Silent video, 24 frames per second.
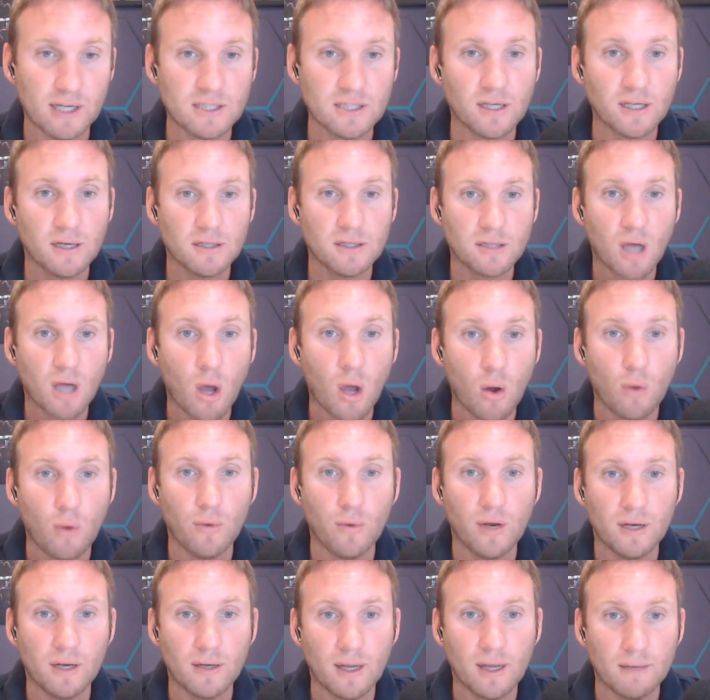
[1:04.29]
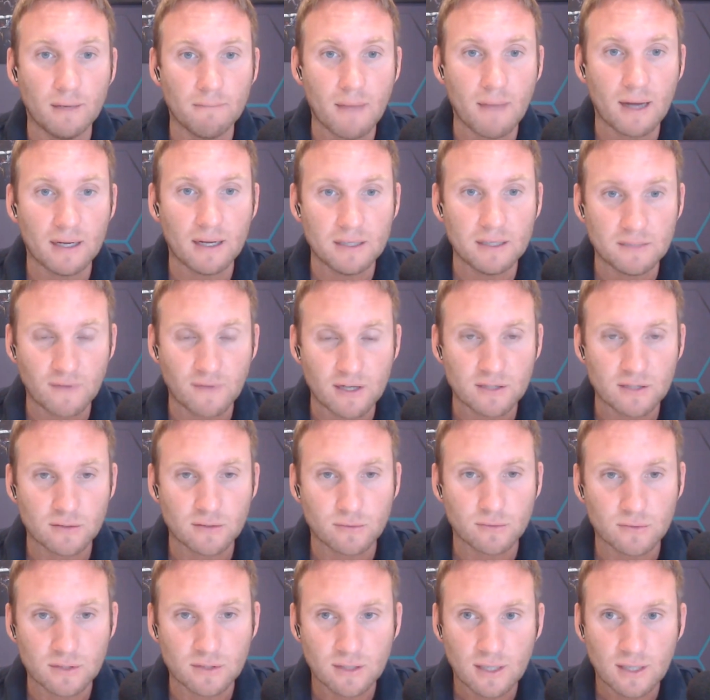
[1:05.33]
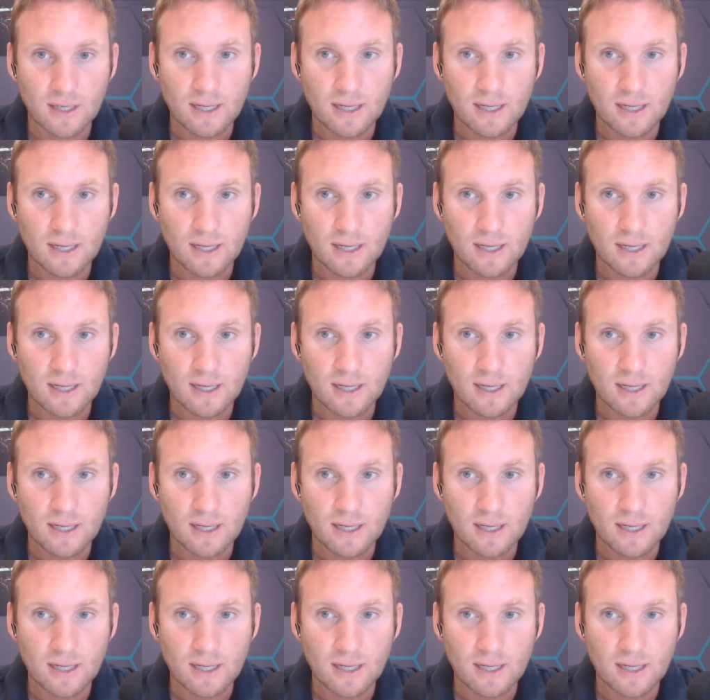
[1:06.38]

to own and manage vessels.